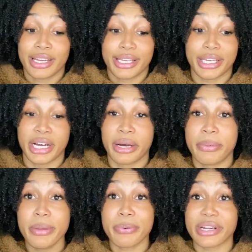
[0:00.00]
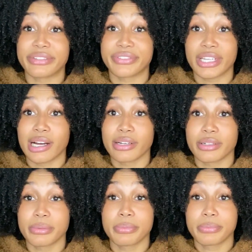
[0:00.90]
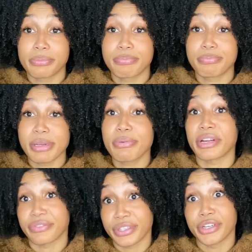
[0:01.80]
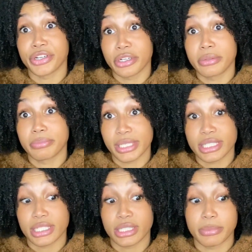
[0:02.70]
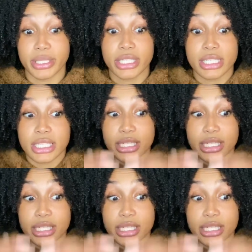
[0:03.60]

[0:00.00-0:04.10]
yeah, be praying for y'all. Be praying for your girl, basically, because